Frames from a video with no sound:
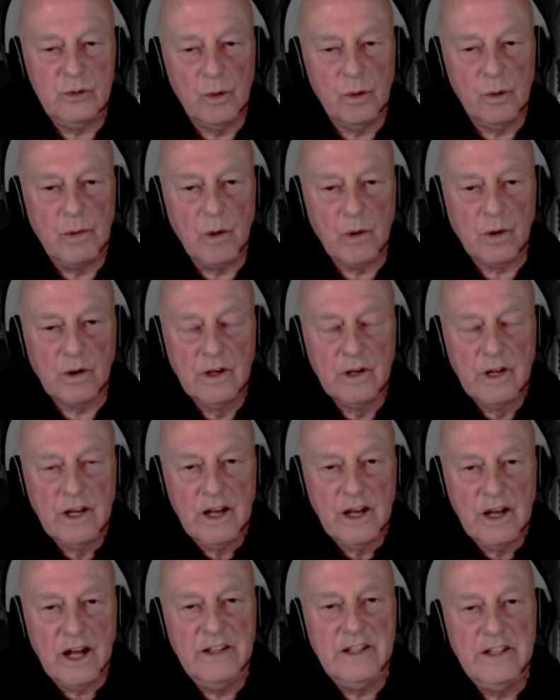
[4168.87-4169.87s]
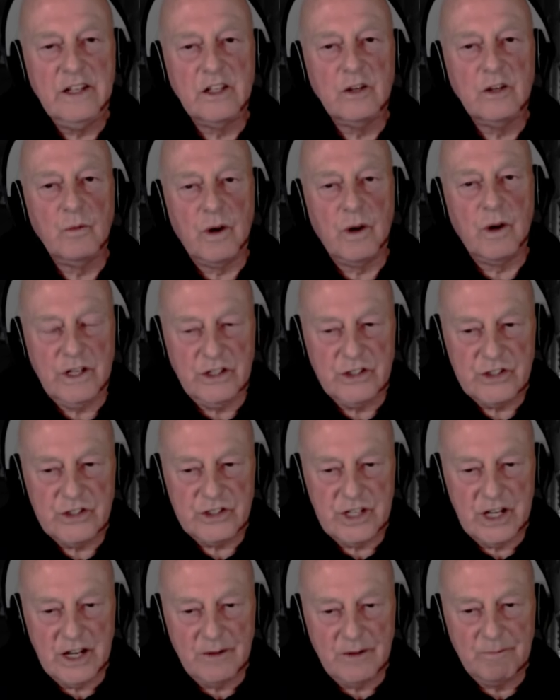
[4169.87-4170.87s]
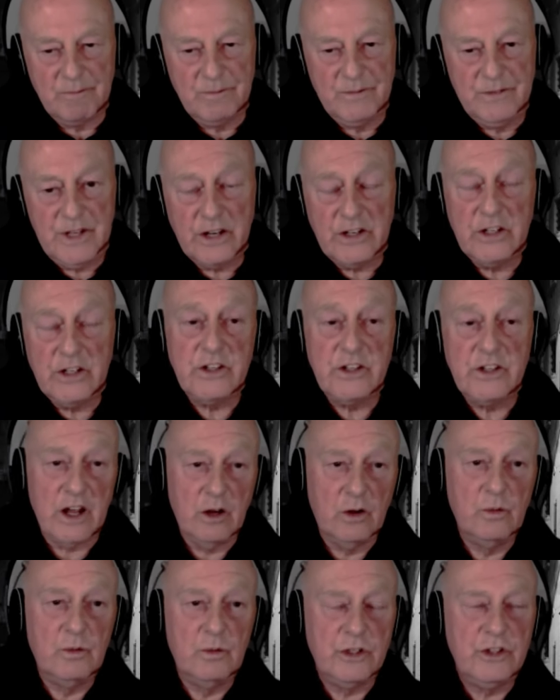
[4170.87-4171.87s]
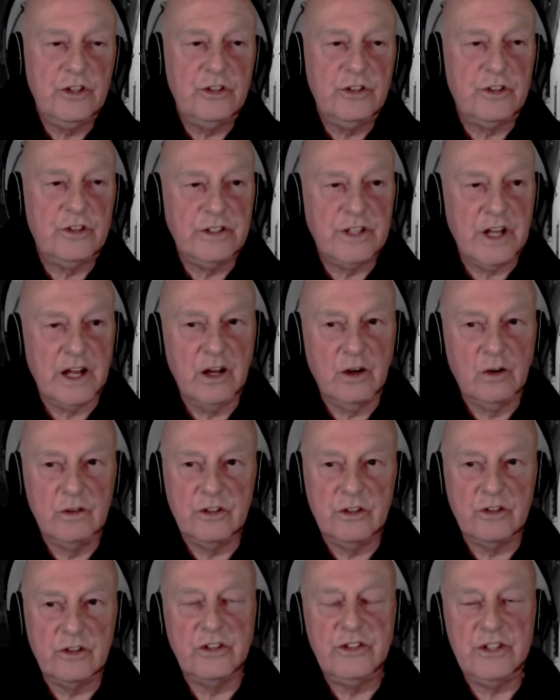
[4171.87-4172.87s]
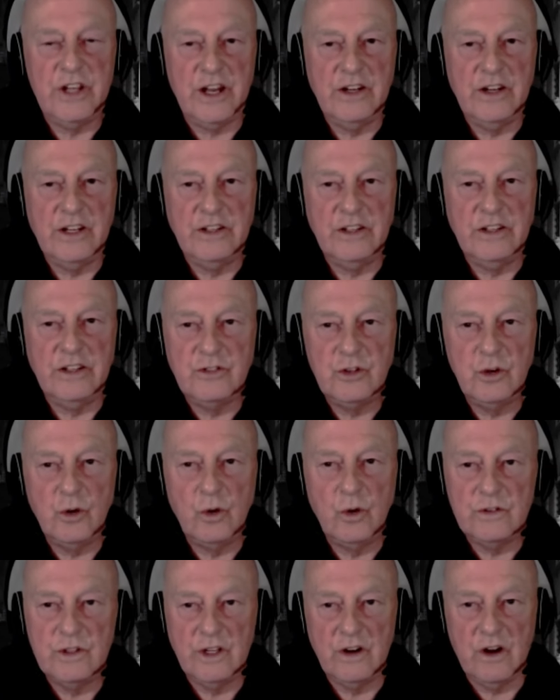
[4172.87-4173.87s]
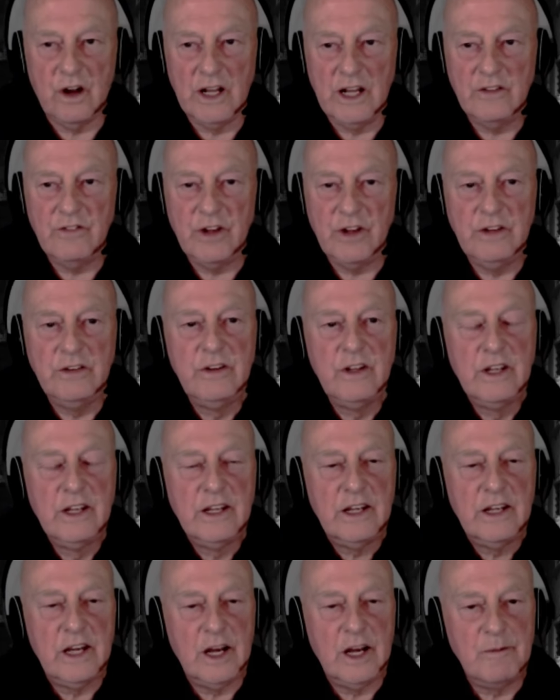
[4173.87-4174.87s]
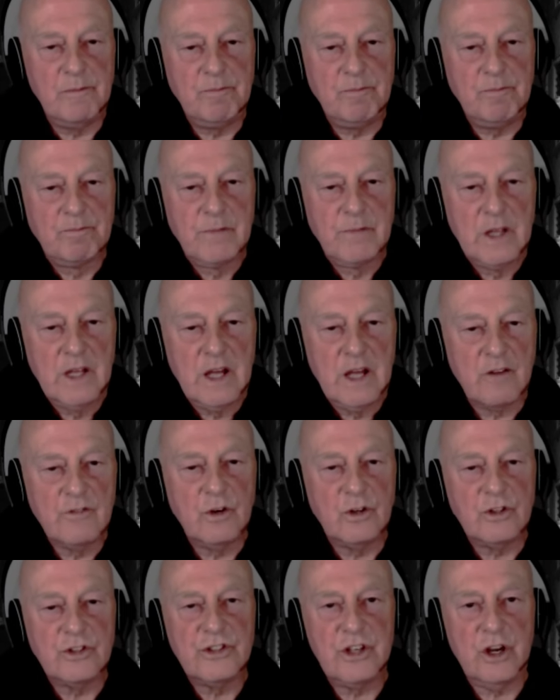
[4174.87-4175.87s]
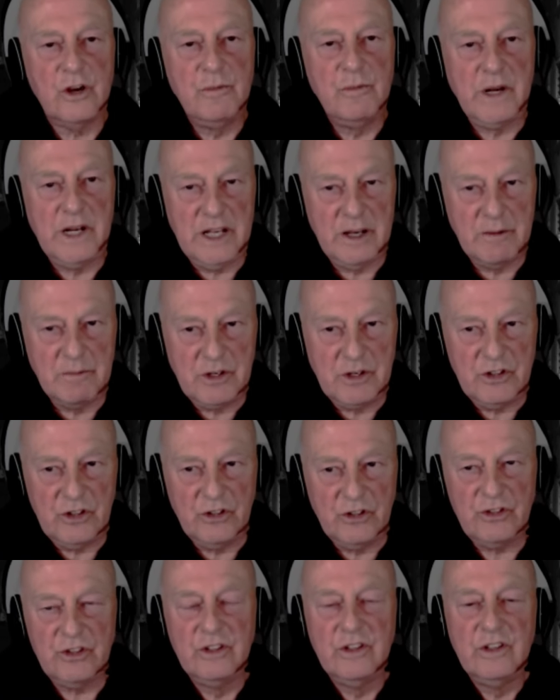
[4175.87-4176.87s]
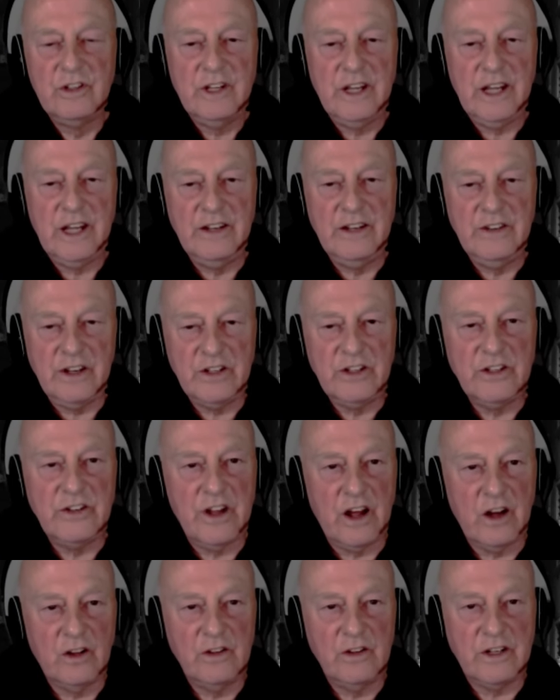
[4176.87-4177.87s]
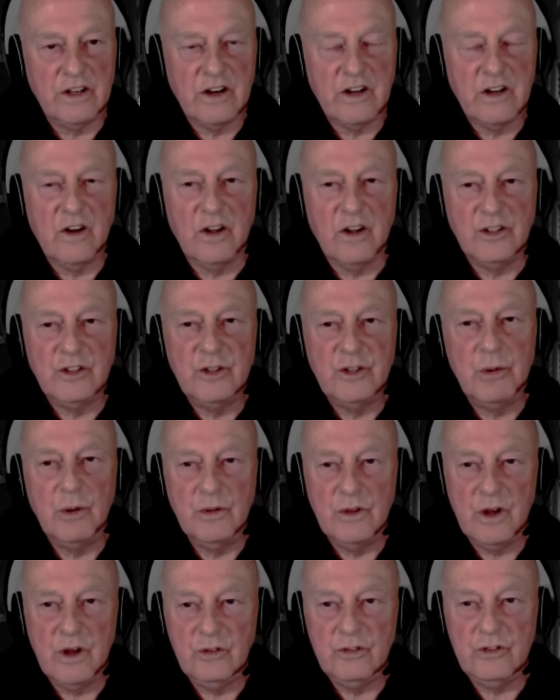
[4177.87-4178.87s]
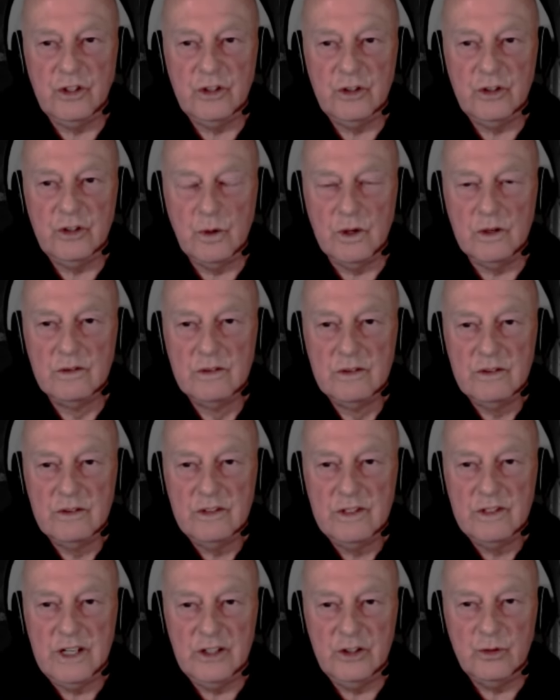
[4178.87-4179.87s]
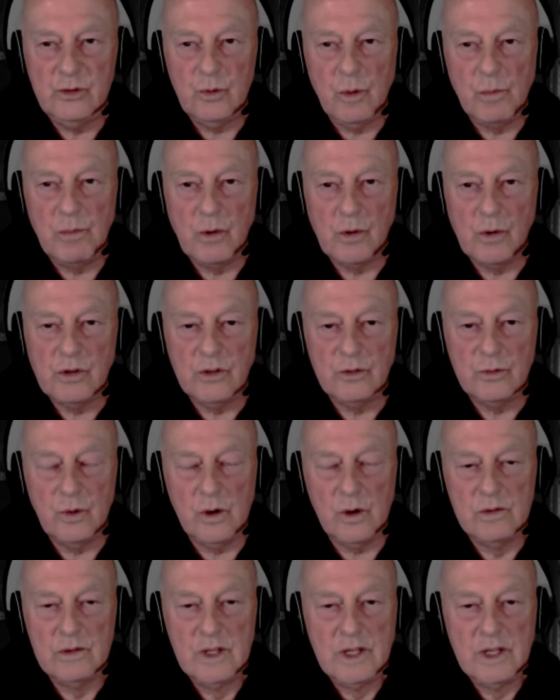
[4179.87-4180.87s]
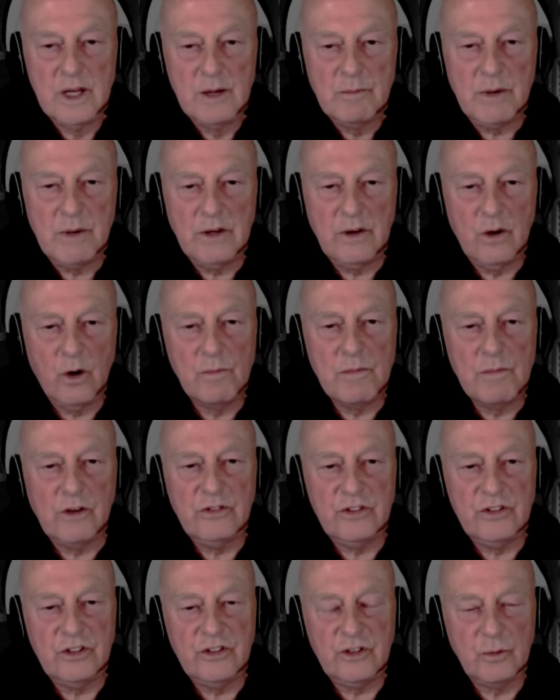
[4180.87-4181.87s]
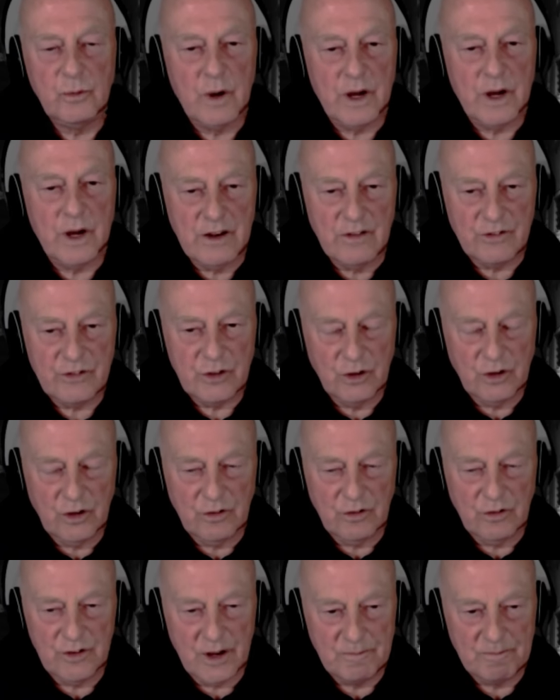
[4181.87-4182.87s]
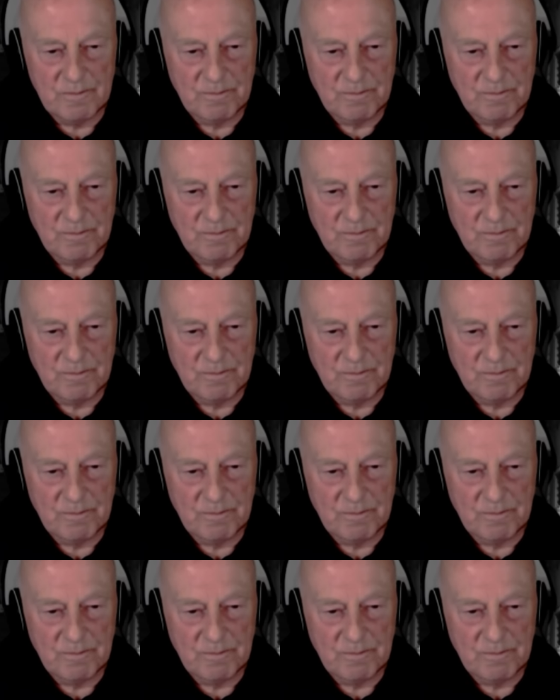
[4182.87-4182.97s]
book. And the other one is Nidderdale, which is the dale that I said in the talk that I live in. I've got so many images in Nidderdale that I'd like to put those into a book as well, but almost as a way of sort of